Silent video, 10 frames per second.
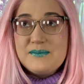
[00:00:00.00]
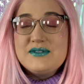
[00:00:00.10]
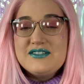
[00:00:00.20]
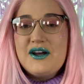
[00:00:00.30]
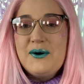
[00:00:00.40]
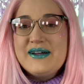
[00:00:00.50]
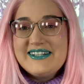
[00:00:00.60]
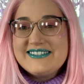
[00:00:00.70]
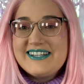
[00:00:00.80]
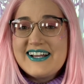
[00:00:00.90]
I'm so
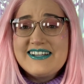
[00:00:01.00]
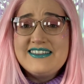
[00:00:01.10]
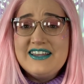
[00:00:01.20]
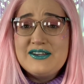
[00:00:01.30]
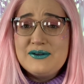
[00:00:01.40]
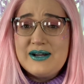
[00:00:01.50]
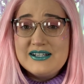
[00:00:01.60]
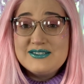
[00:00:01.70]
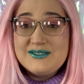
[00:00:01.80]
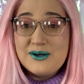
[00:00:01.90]
excited. Thank you
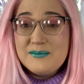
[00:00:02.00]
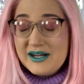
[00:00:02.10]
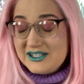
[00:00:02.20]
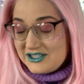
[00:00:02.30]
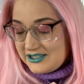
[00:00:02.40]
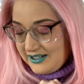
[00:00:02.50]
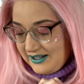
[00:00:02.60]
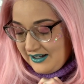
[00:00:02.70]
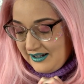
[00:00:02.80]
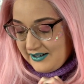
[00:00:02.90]
guys so much.
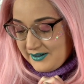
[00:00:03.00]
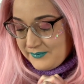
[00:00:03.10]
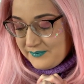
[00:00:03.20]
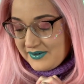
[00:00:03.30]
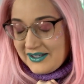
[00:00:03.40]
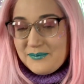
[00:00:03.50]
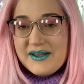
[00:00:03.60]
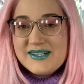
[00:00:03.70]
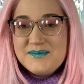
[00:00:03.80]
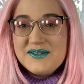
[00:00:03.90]
It
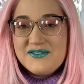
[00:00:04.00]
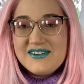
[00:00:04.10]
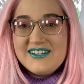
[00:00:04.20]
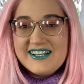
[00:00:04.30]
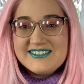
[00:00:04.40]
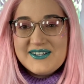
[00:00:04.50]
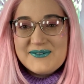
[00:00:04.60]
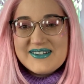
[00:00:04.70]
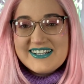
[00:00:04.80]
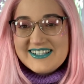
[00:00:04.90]
makes me feel less
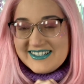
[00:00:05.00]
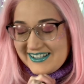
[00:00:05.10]
lonely.